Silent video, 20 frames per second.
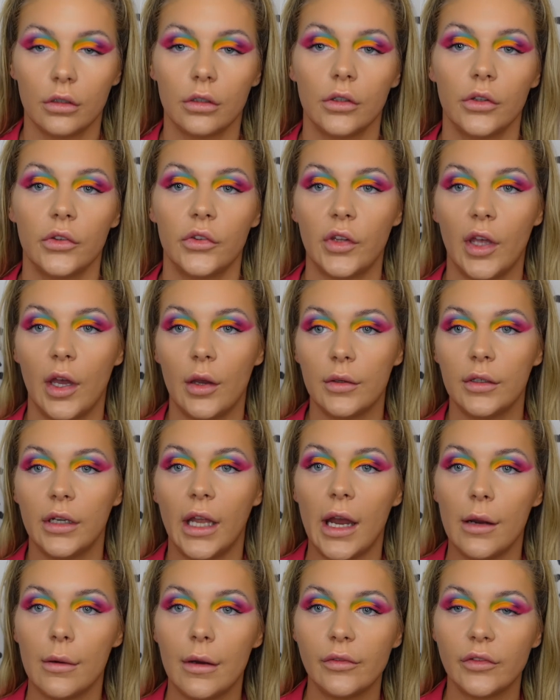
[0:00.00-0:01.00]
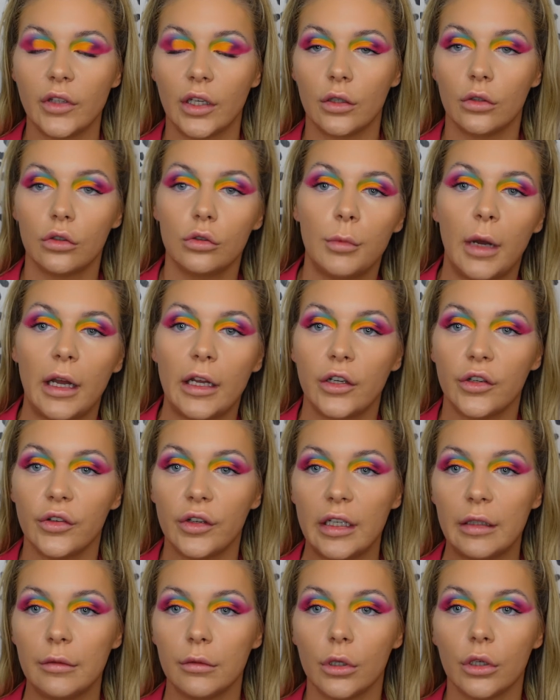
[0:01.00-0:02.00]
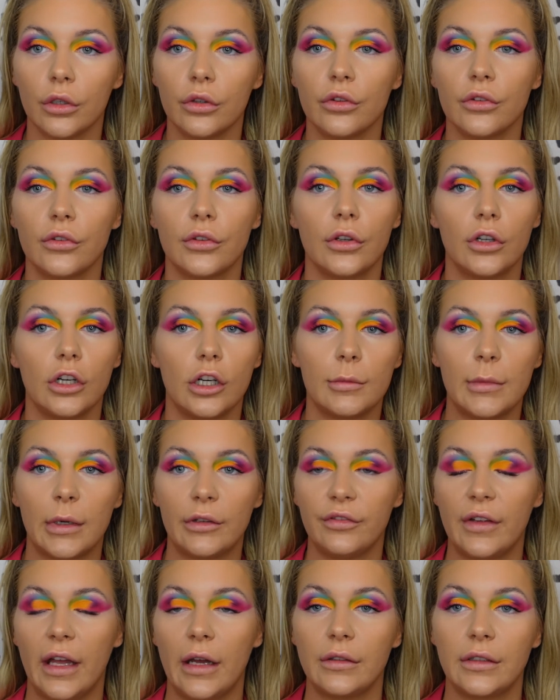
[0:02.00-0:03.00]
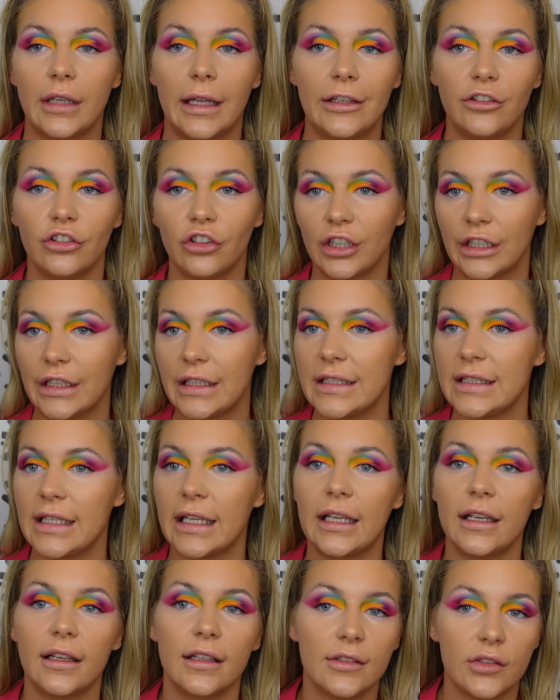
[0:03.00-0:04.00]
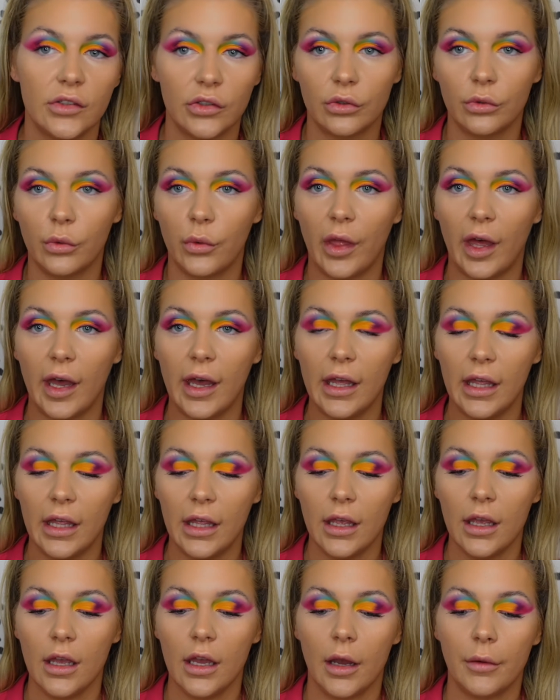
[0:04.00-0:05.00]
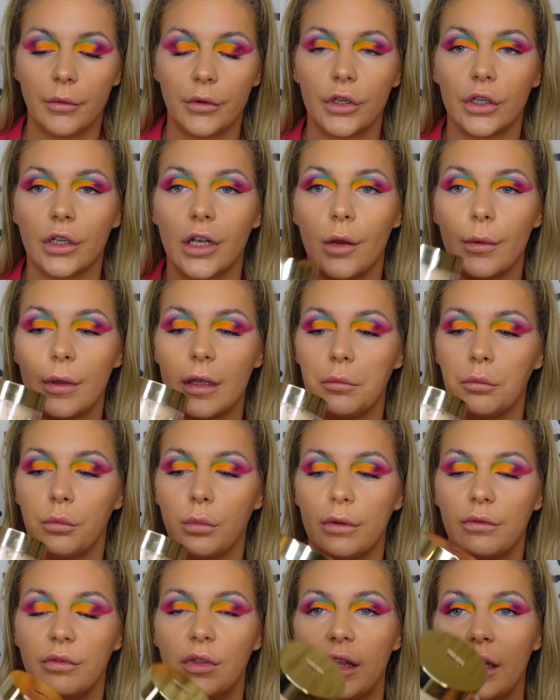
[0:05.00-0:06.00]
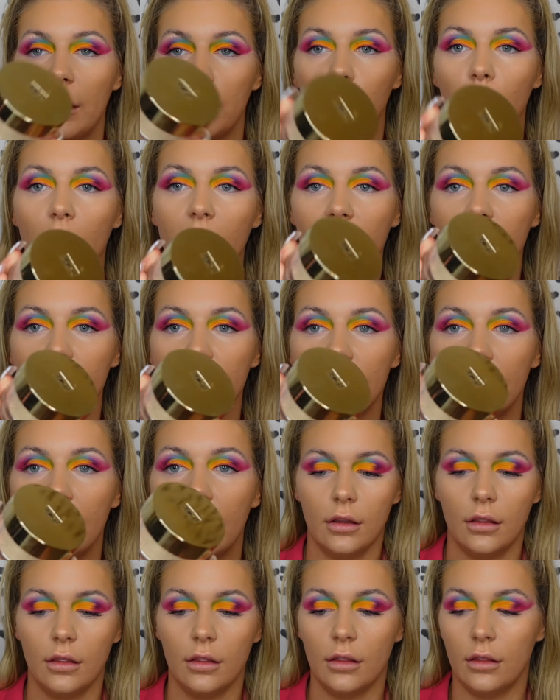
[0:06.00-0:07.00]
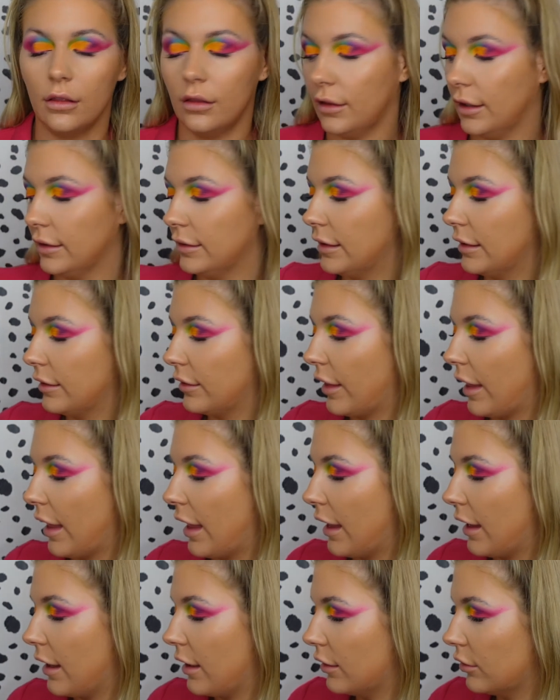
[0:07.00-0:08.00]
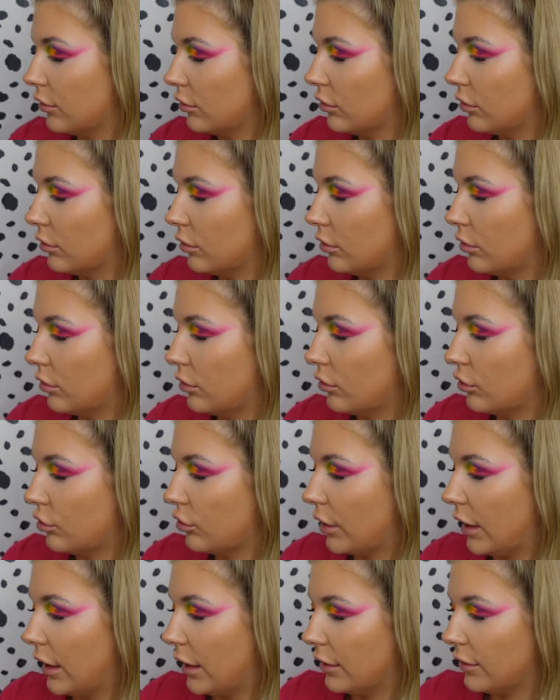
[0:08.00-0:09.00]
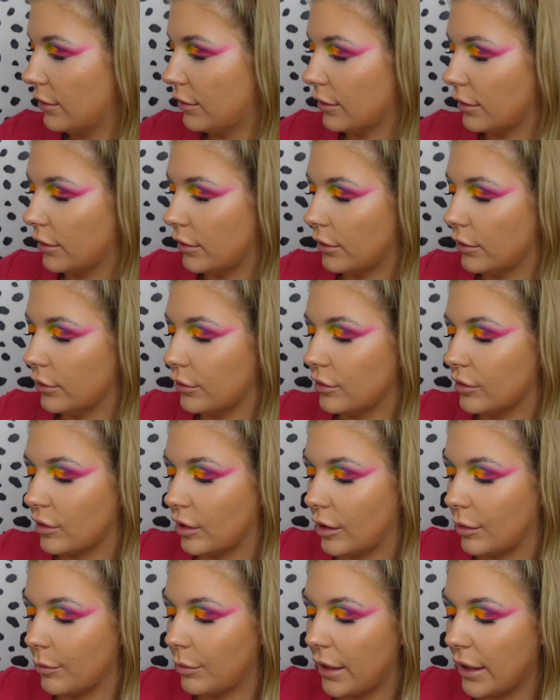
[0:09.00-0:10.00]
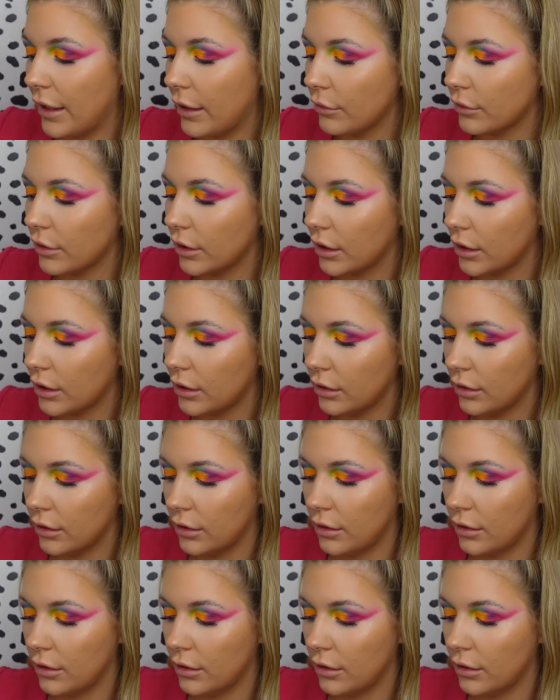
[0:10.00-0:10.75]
So now I've done all my cream contour, my foundation, concealers and all that, I'm going to go in with the YSL. This is their translucent powder.